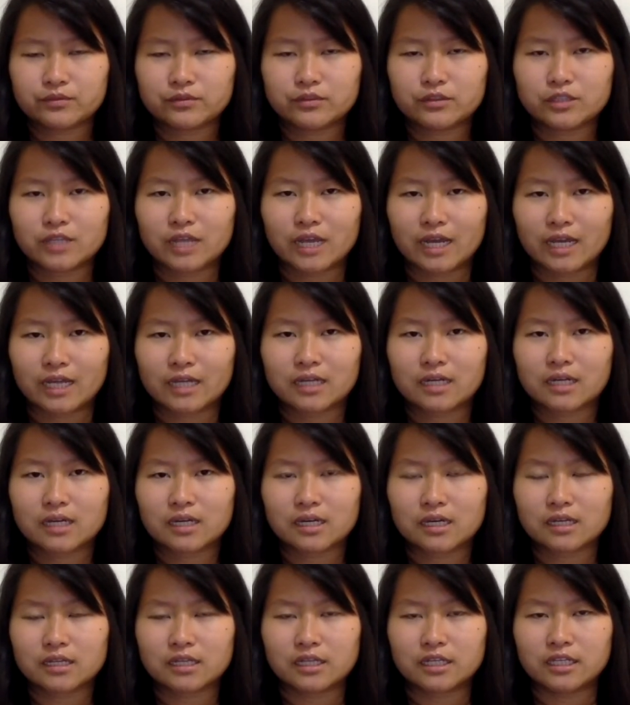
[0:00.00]
check.
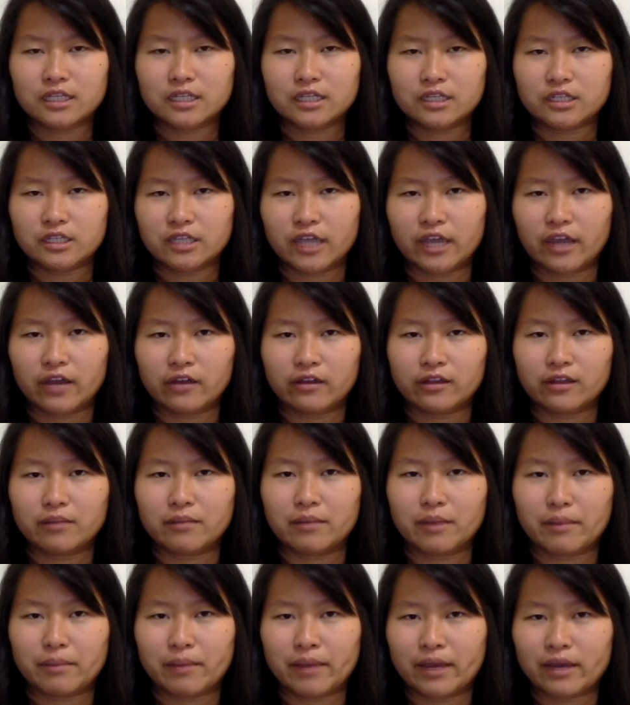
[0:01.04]
They didn't care that
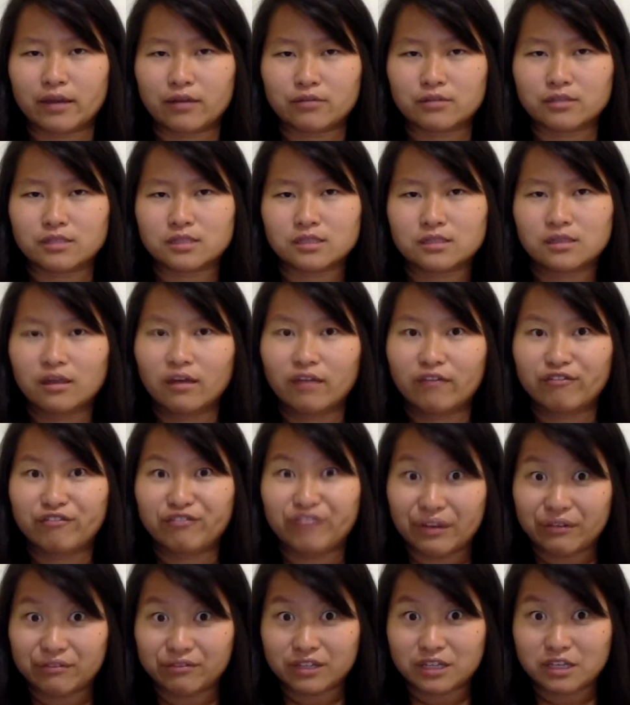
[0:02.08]
my bag was
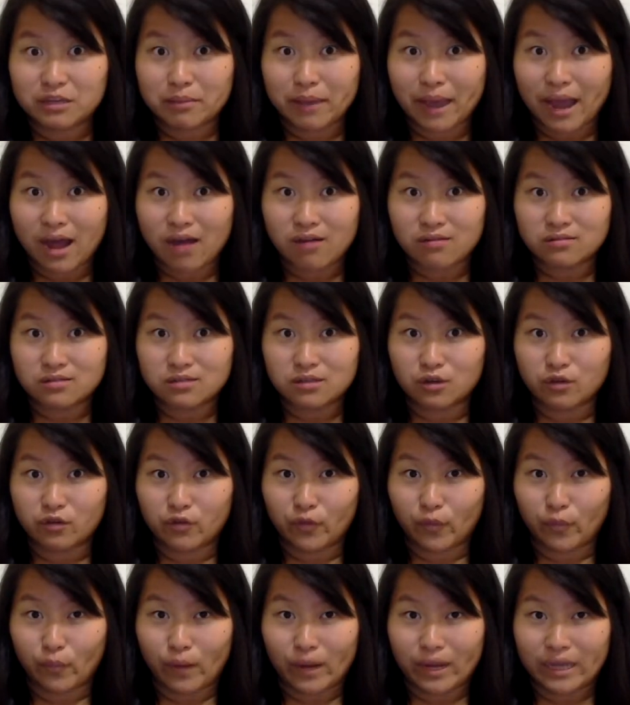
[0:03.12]
50 pounds
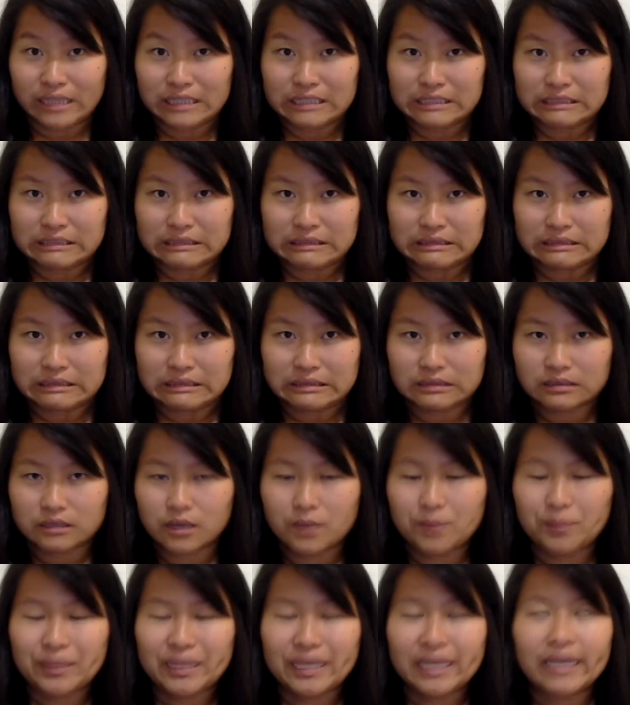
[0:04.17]
overweight.
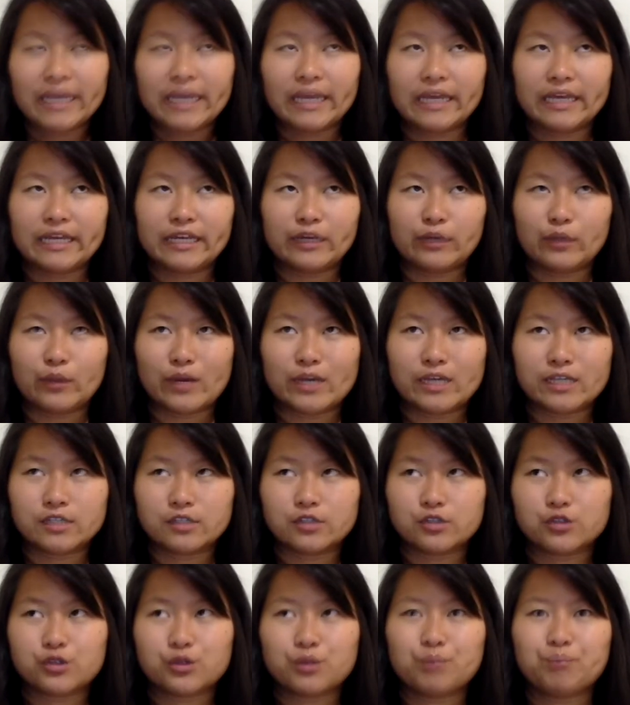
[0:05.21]

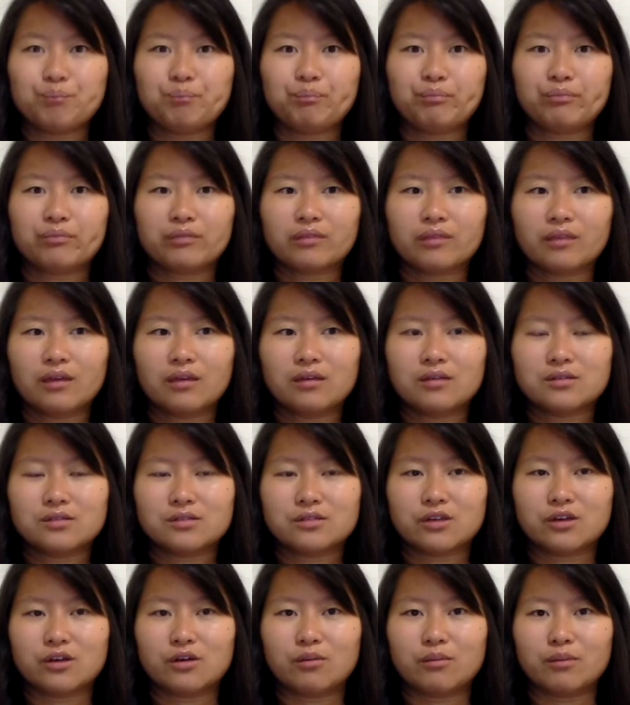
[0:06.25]
Anyways,
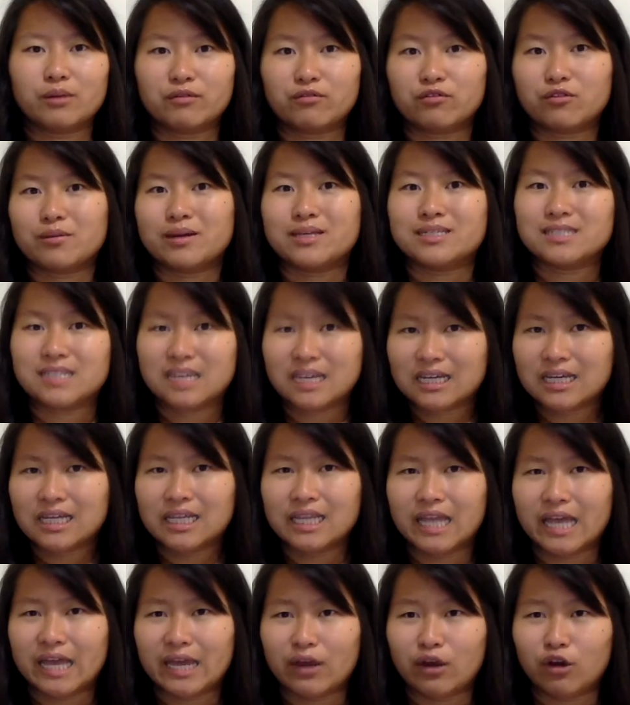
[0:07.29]
so but for my
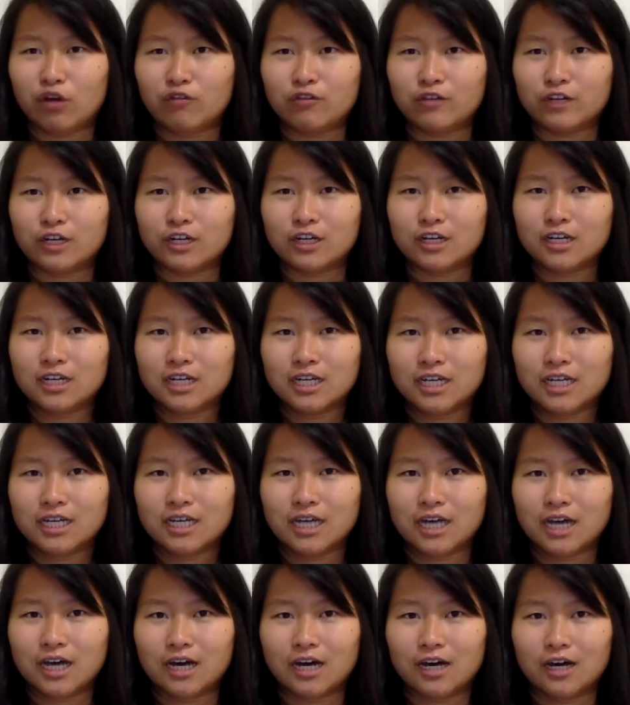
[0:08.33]
second layover,
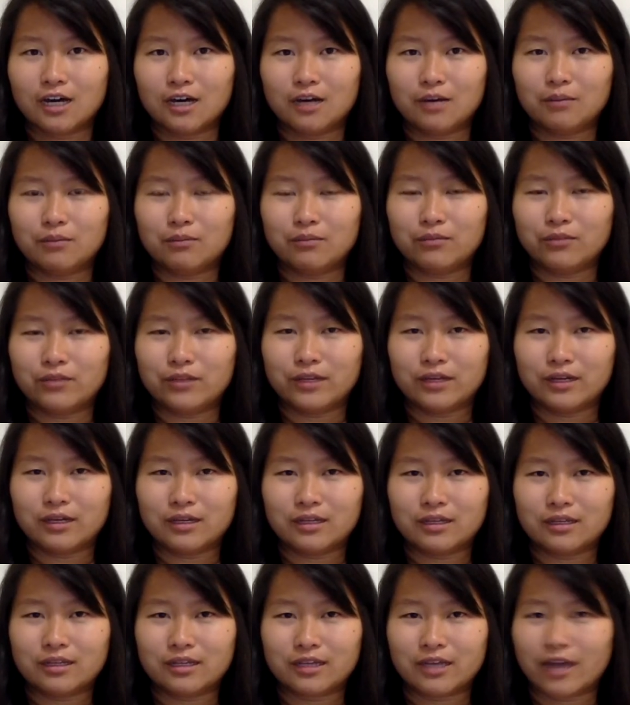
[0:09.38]

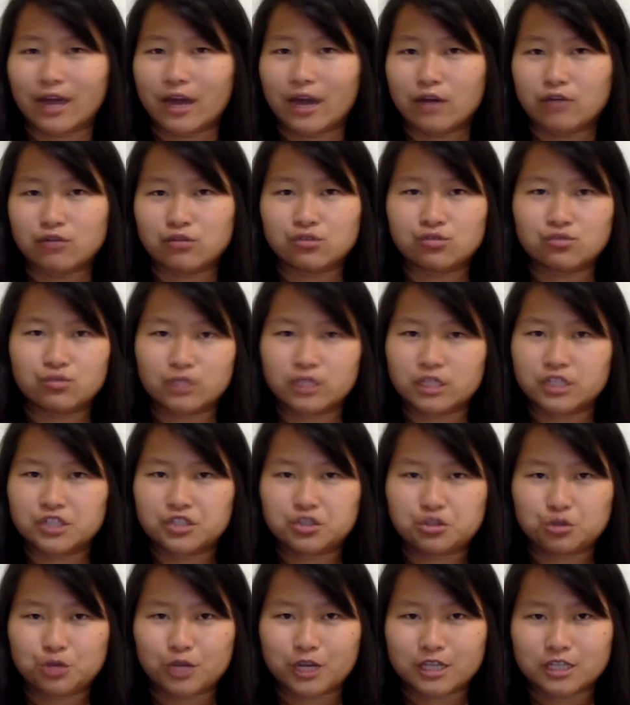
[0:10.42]
the guy was really
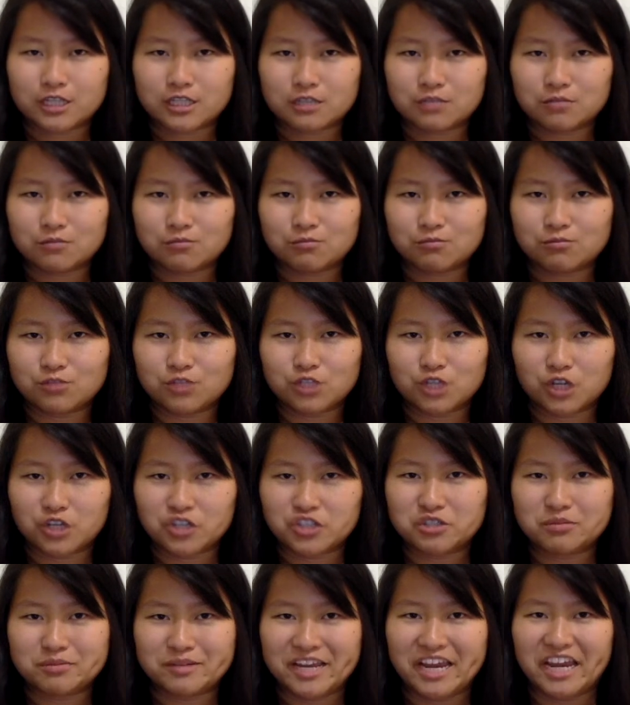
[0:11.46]
strict and
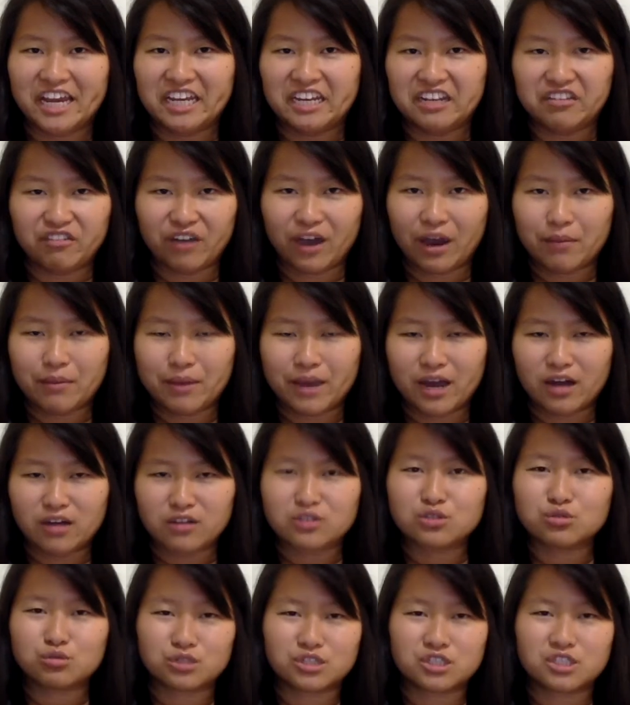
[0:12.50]
charged me 85
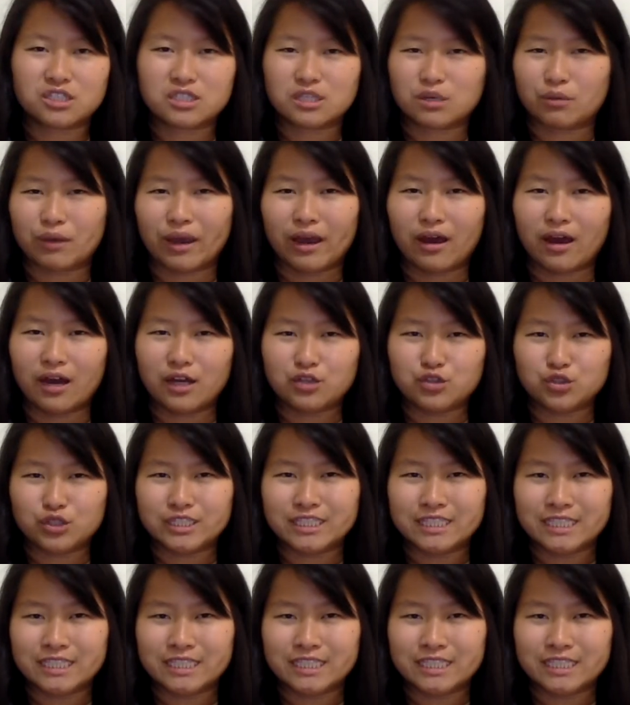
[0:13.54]
pounds, which is around